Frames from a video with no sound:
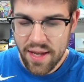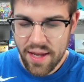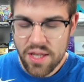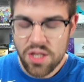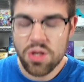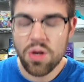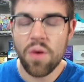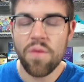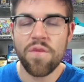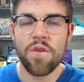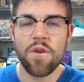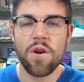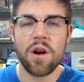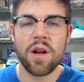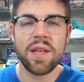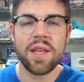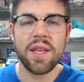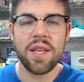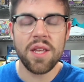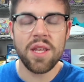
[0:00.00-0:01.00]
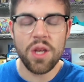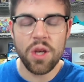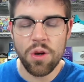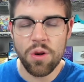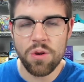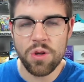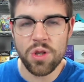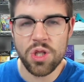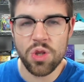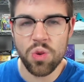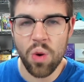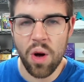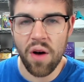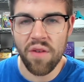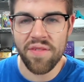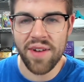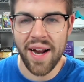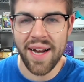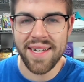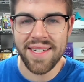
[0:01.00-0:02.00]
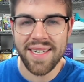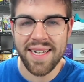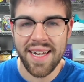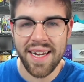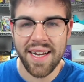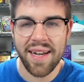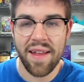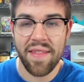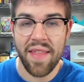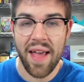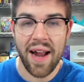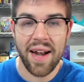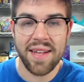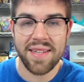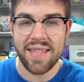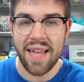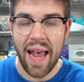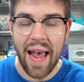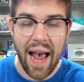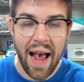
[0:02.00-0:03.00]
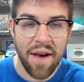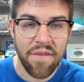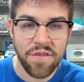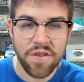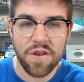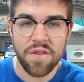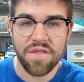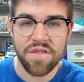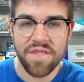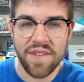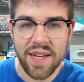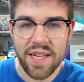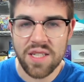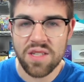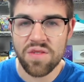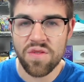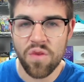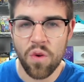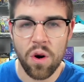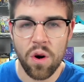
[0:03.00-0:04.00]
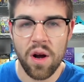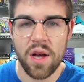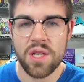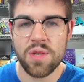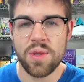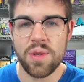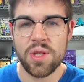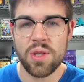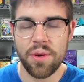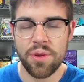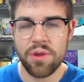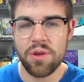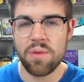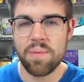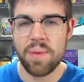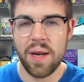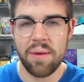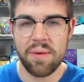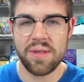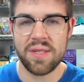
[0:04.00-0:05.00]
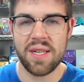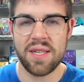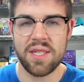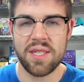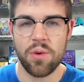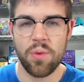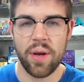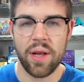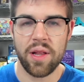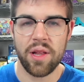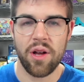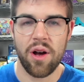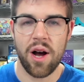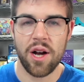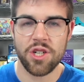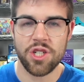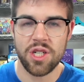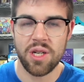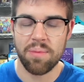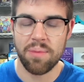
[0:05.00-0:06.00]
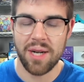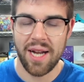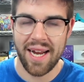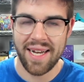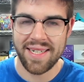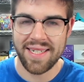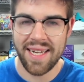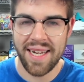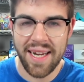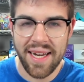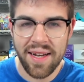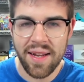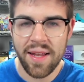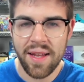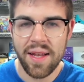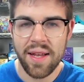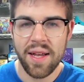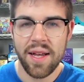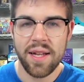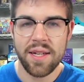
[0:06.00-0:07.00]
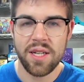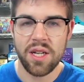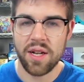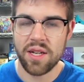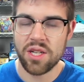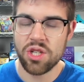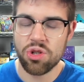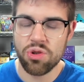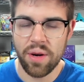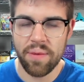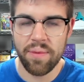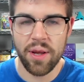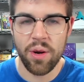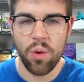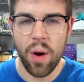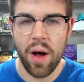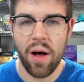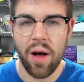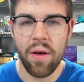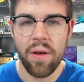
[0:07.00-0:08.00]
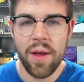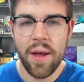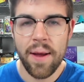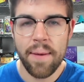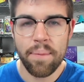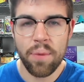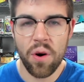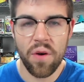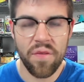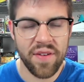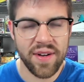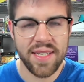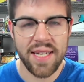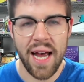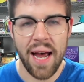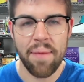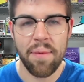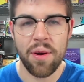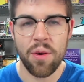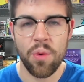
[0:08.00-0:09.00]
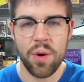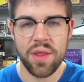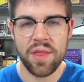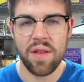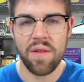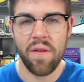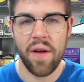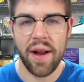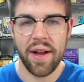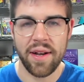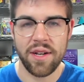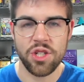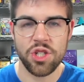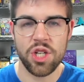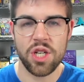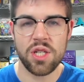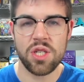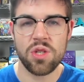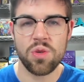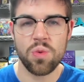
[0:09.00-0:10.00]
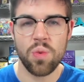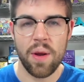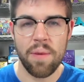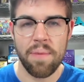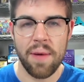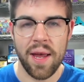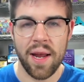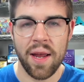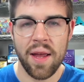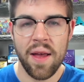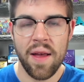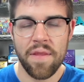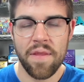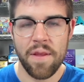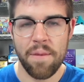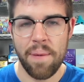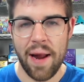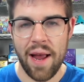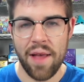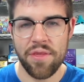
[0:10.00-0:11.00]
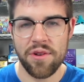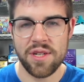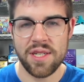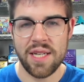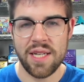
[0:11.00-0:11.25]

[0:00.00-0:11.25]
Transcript: Sold for a huge $12.19, and that is after fees for us. We sold it through the PWCC weekly auction number 19. Did extremely well. Perfect timing with the Lightning just sweeping the Panthers.